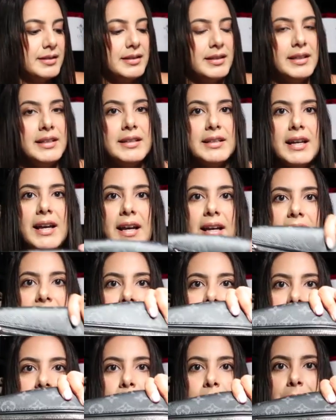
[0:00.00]
it
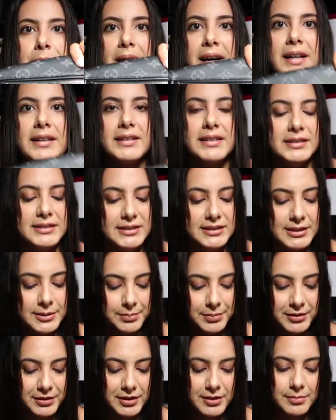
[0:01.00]
has a back
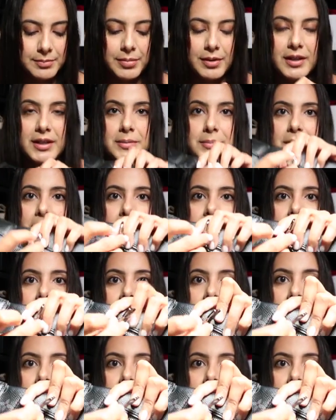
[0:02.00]
zipper compartment.